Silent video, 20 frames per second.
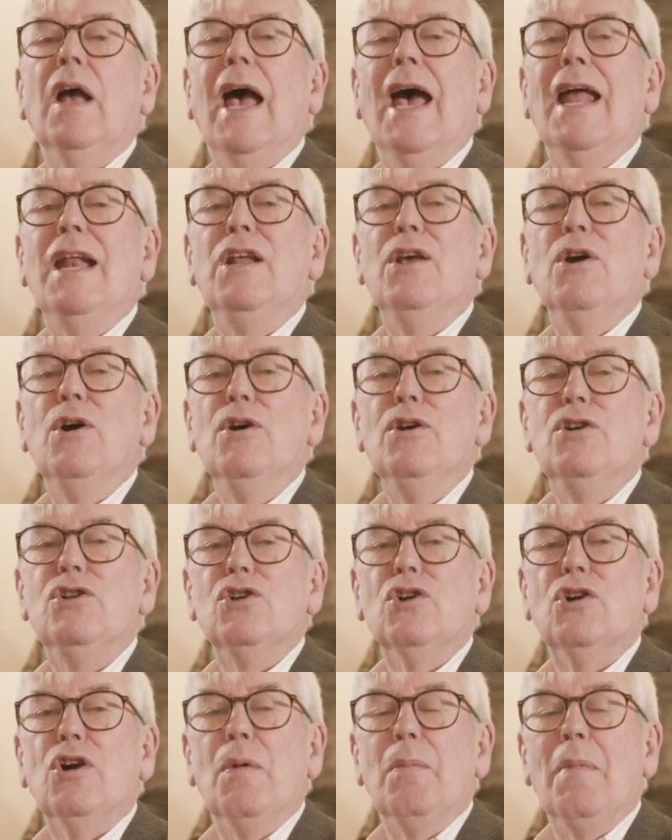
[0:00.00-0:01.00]
and
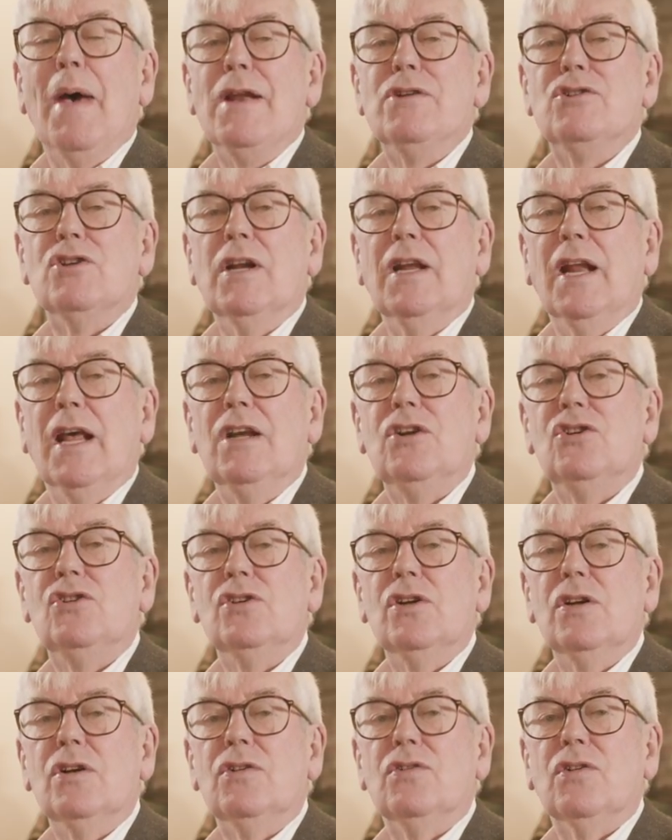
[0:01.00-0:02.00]
use your
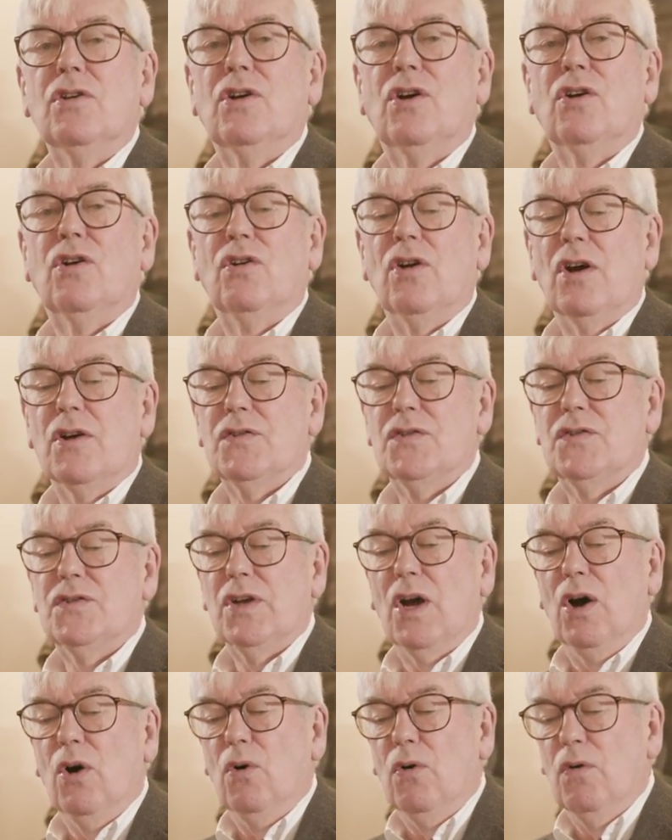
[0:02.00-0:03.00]
imagination to
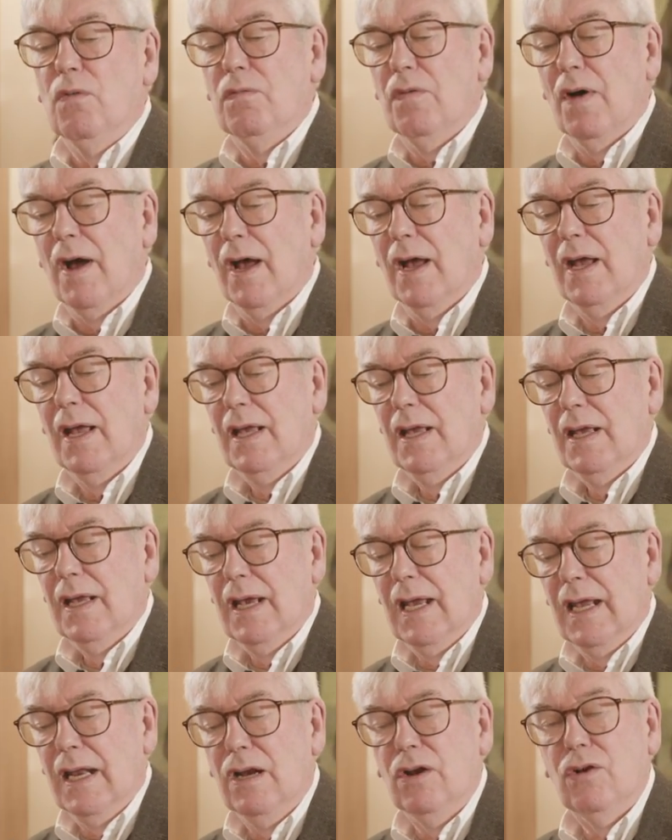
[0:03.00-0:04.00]
cross over
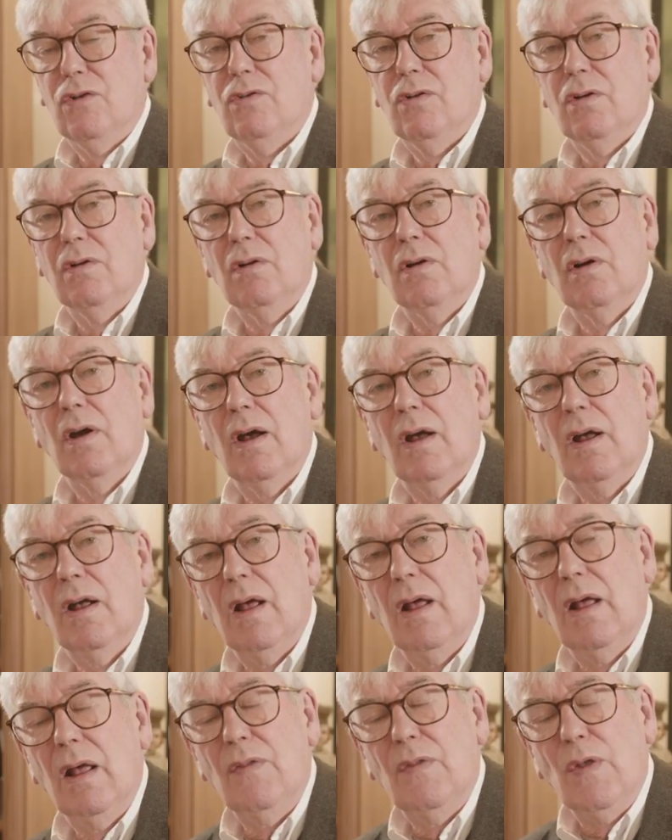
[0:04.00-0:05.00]
into
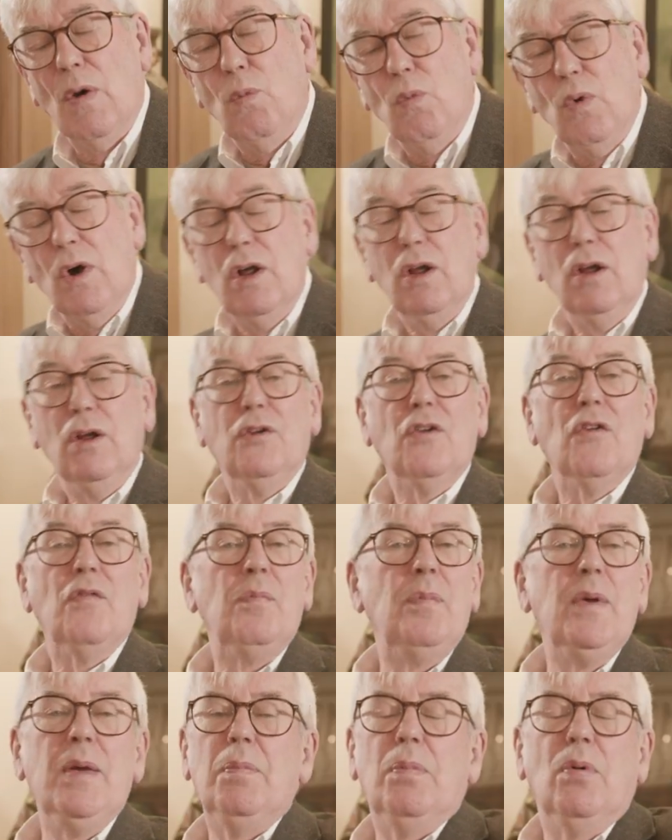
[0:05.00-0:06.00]
the world
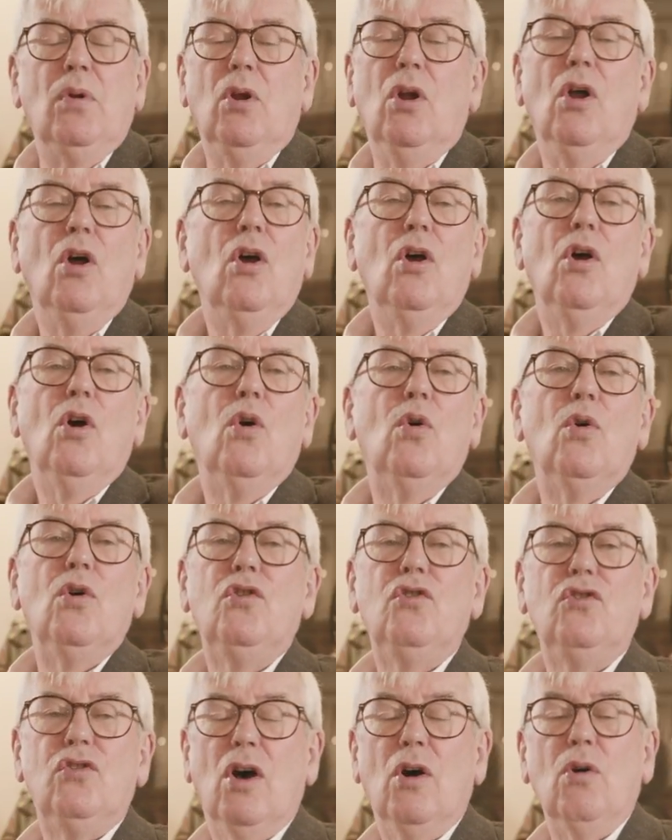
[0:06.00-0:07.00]
of people who
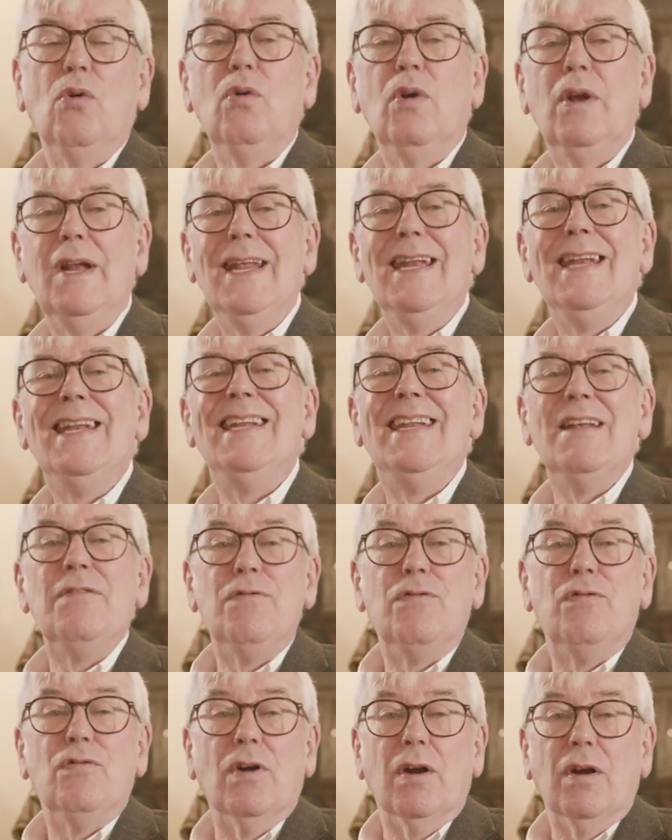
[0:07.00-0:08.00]
are totally
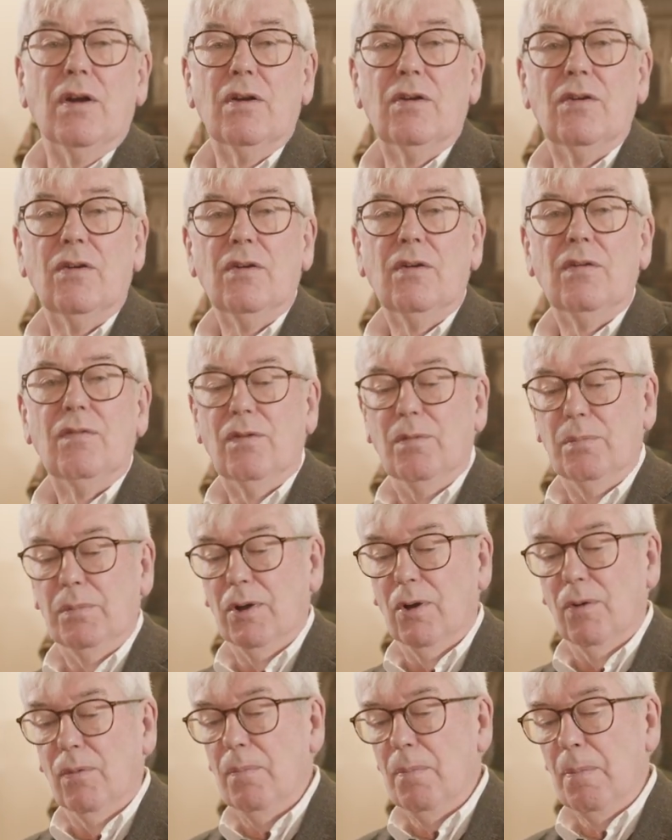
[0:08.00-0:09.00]
different from
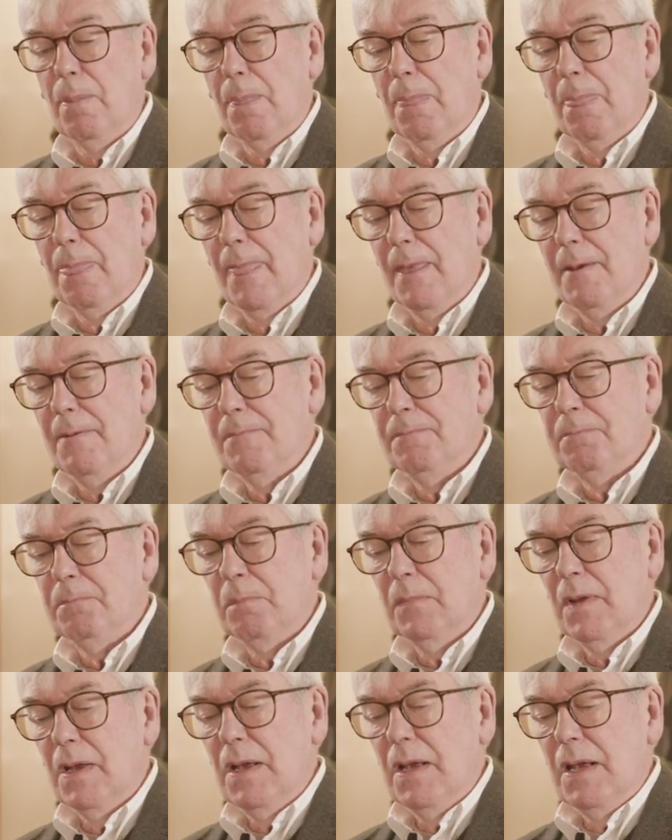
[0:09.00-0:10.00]
you.
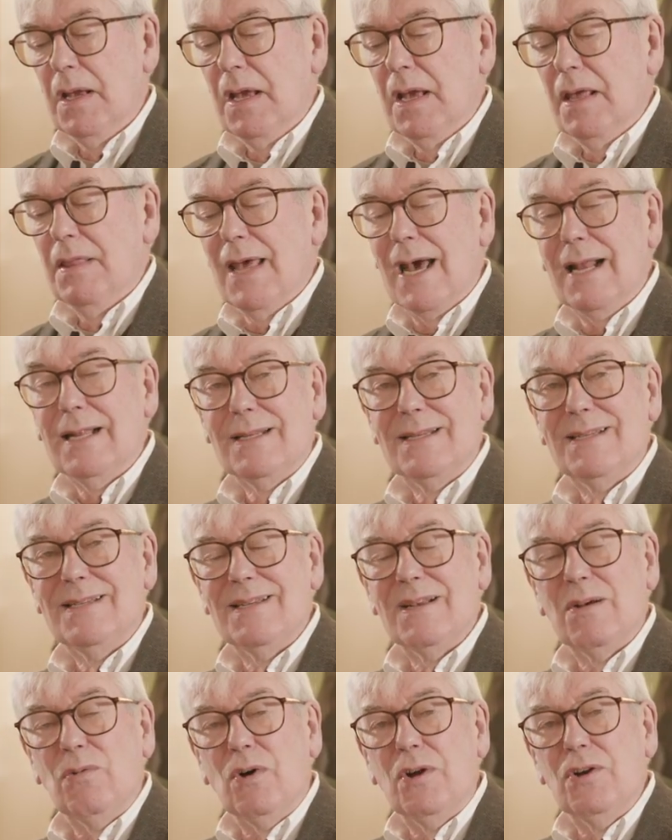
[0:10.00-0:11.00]
That's
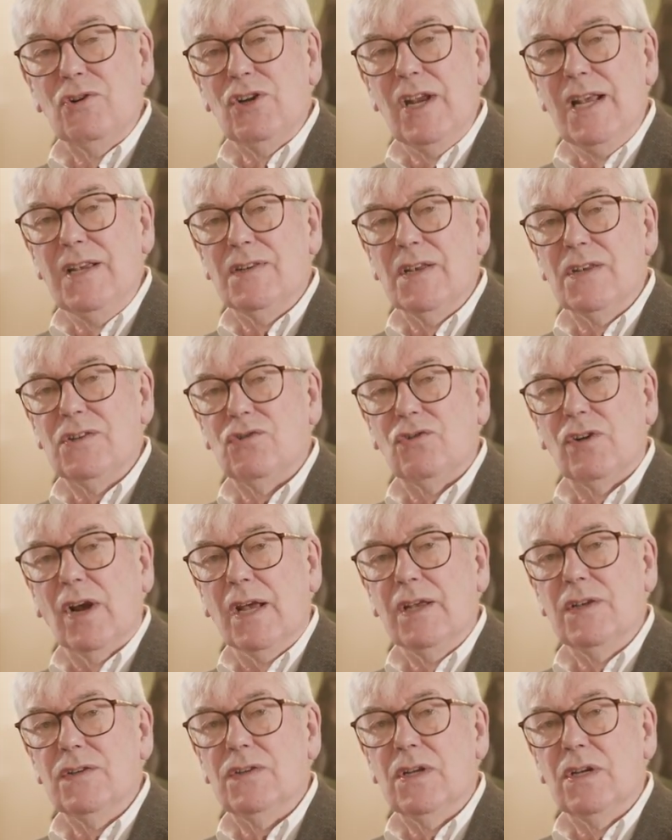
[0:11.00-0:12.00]
what Jesus
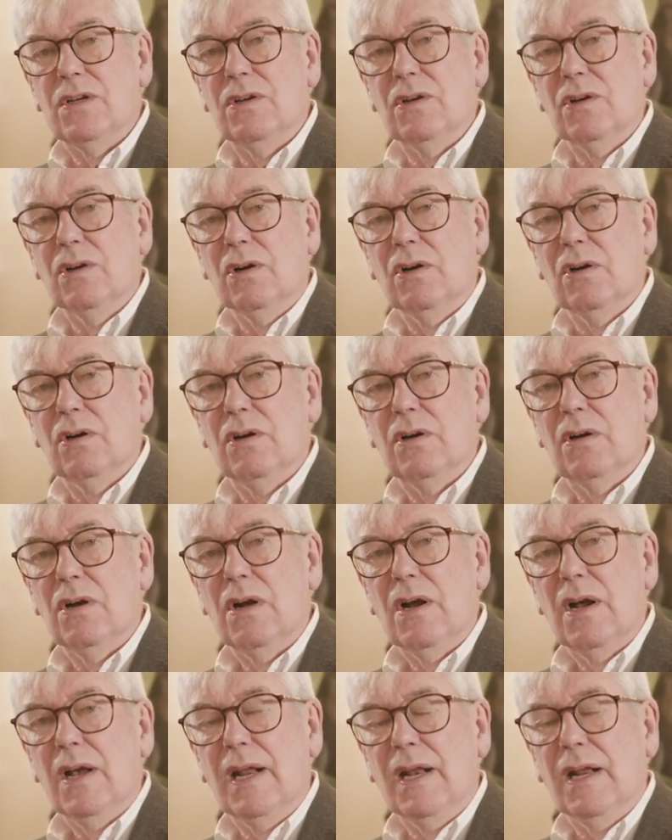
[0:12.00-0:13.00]
tries to do
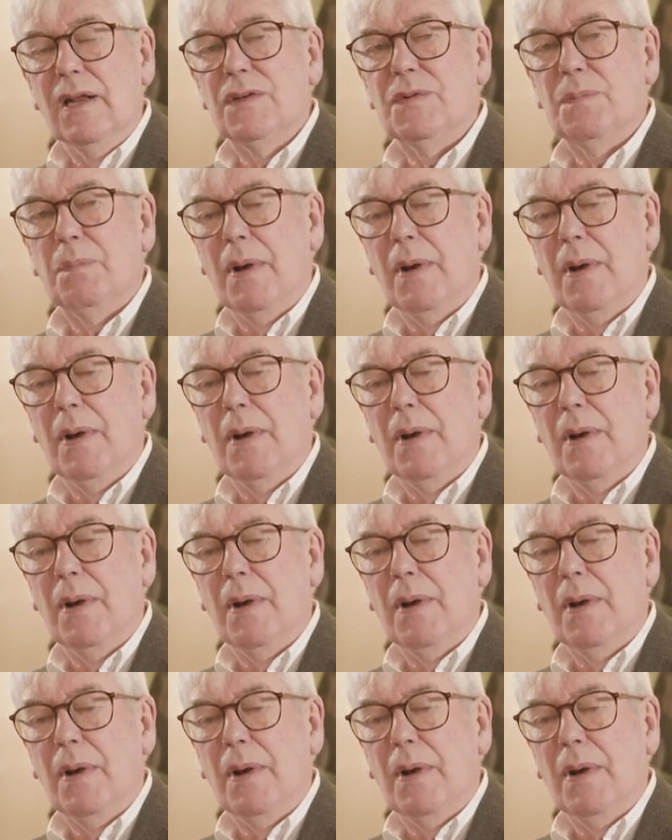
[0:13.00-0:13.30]
in his